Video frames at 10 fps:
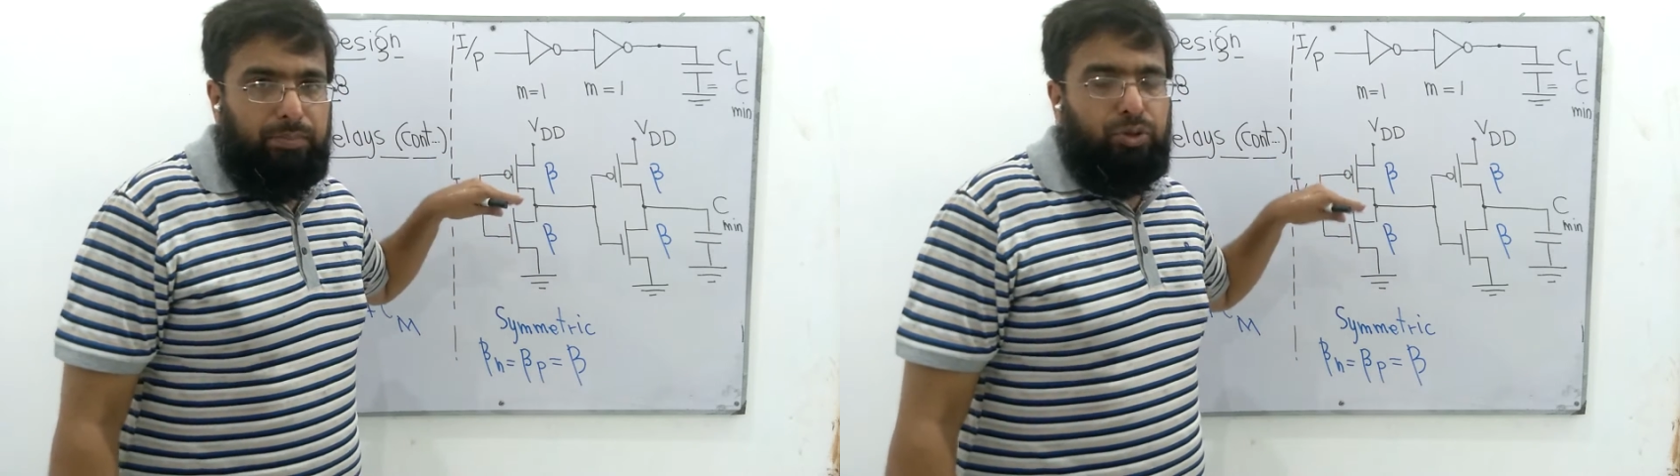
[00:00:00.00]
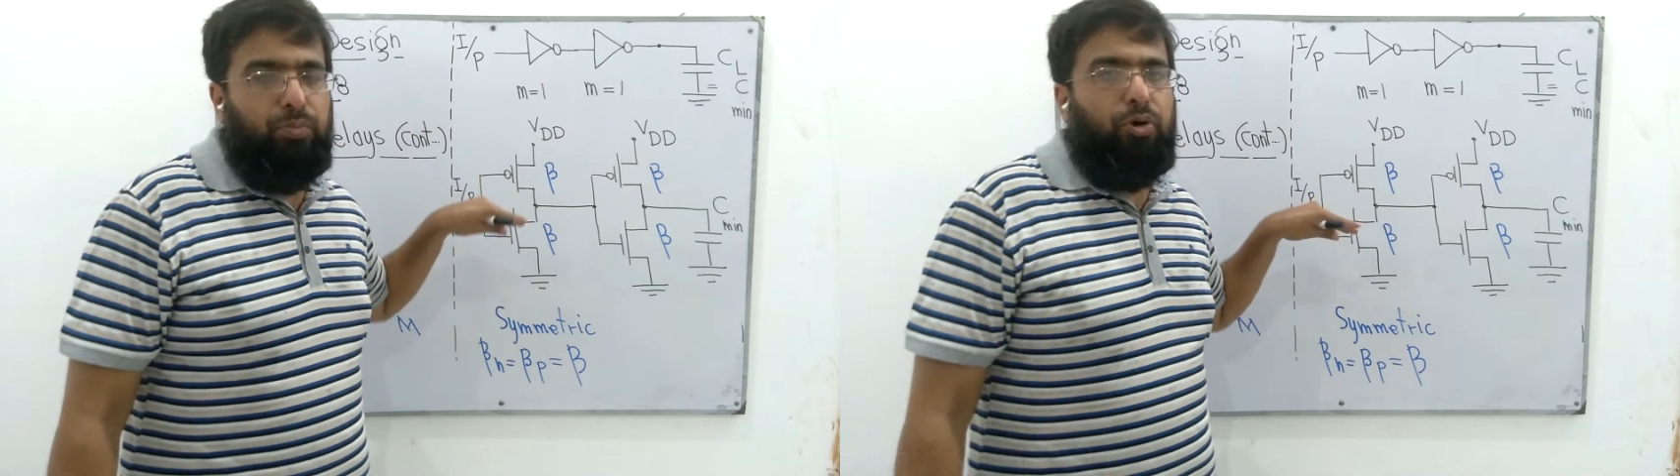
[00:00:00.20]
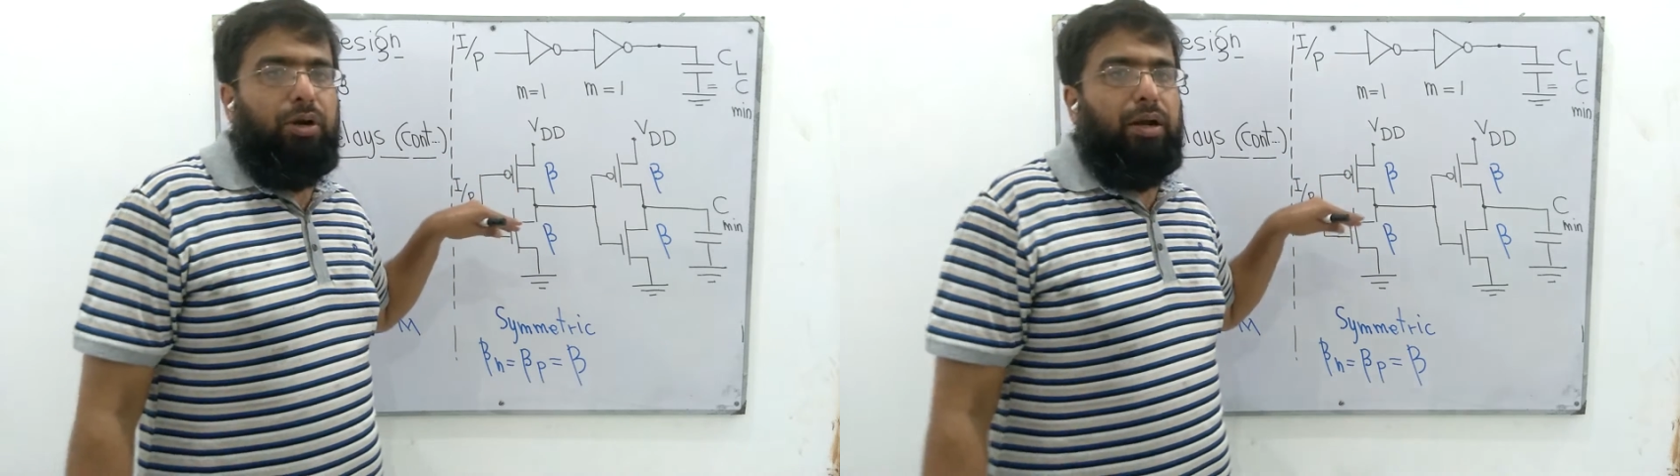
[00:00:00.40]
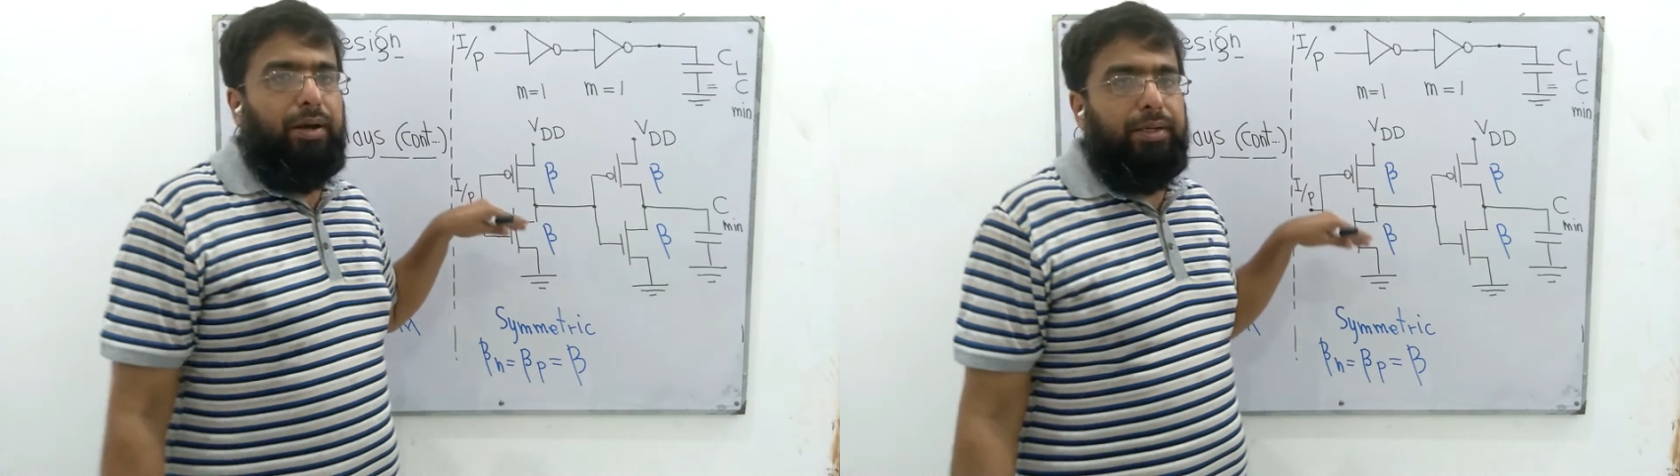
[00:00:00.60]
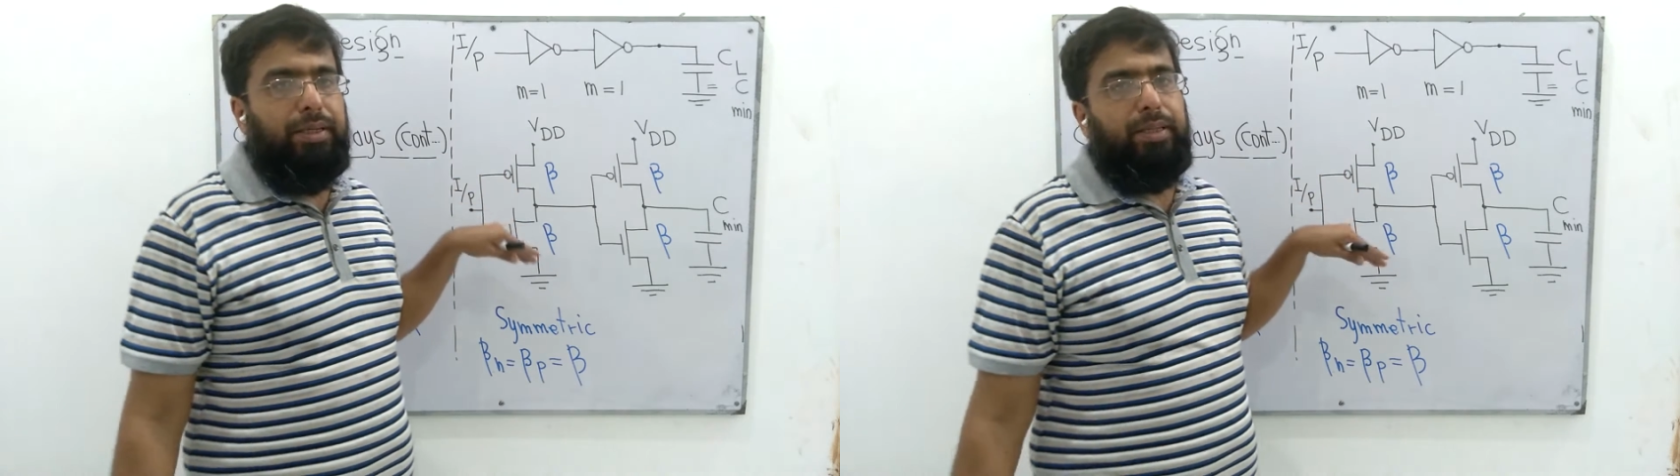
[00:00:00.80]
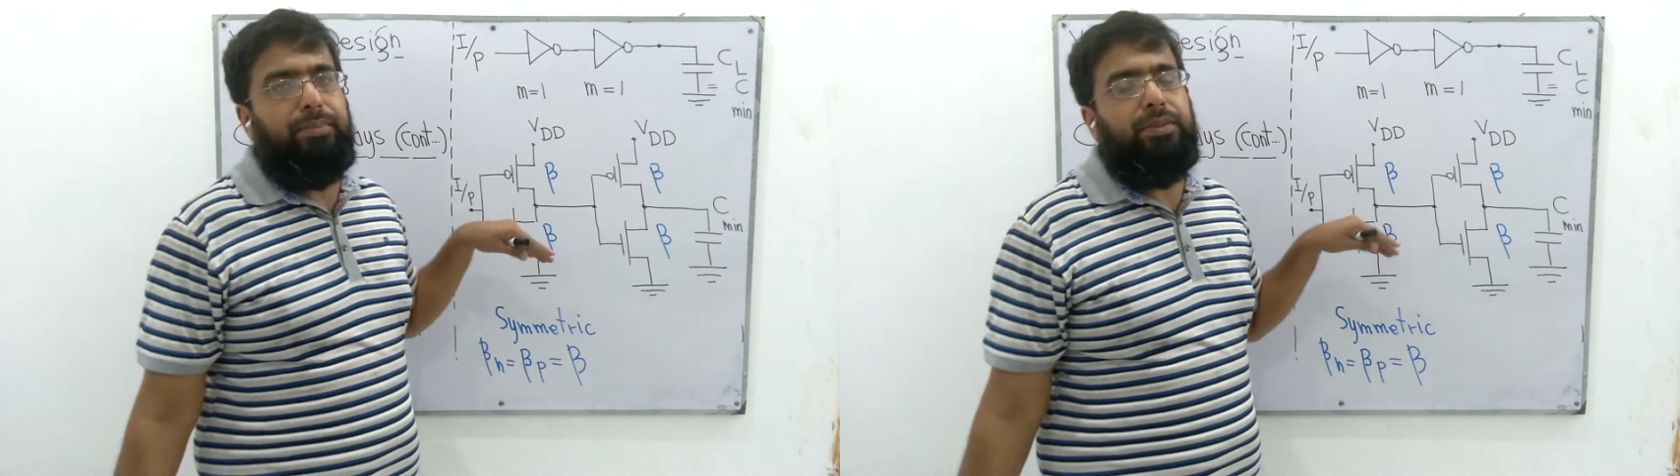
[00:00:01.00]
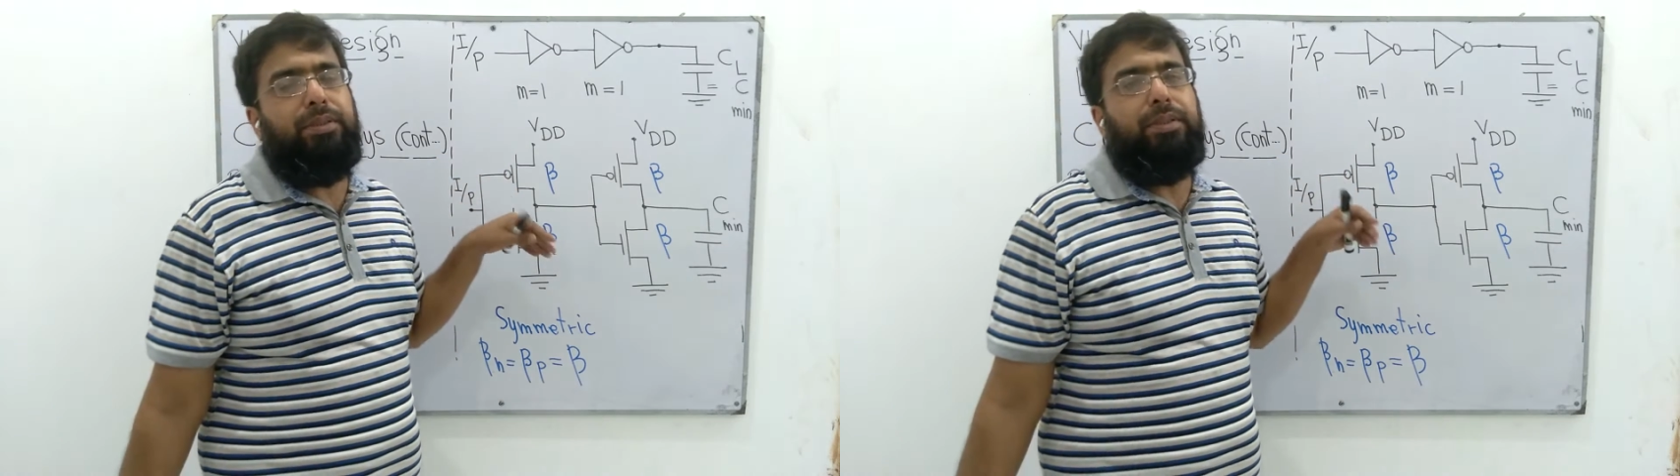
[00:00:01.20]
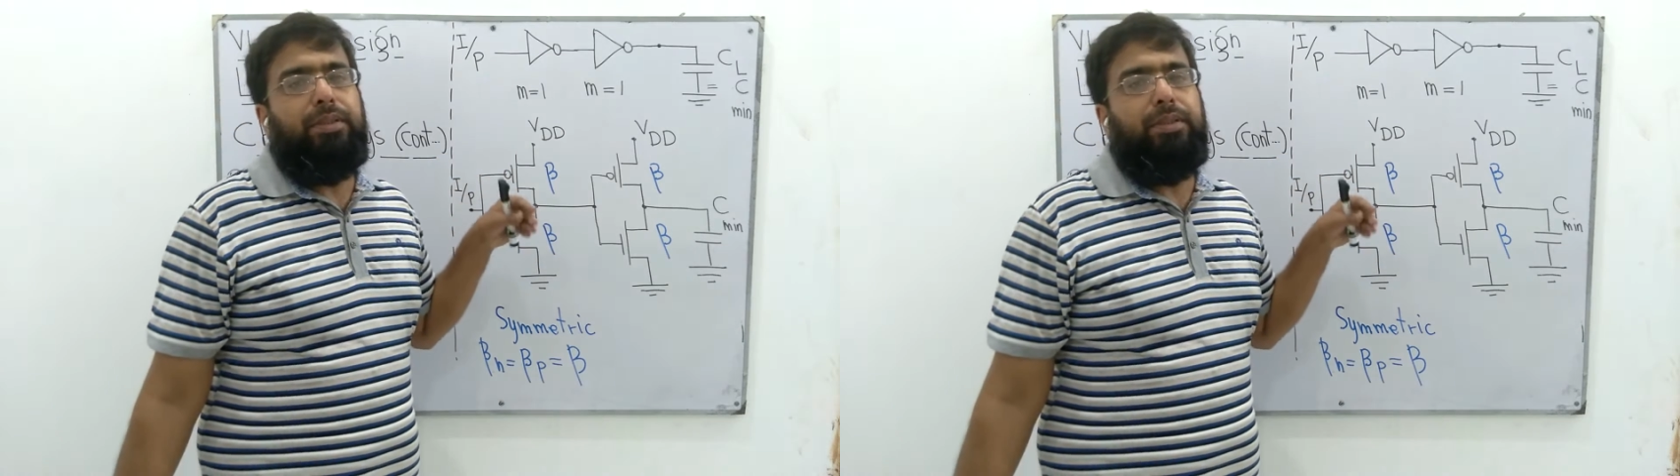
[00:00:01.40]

small r times